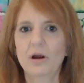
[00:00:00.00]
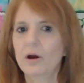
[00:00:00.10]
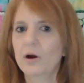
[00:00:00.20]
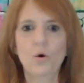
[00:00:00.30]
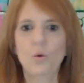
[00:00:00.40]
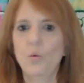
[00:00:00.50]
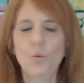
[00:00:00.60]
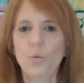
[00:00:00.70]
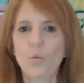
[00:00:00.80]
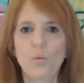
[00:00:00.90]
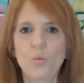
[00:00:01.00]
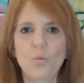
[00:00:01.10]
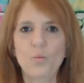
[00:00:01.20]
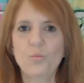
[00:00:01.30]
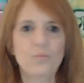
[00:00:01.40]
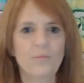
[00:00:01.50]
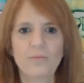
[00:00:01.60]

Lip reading: [no speech]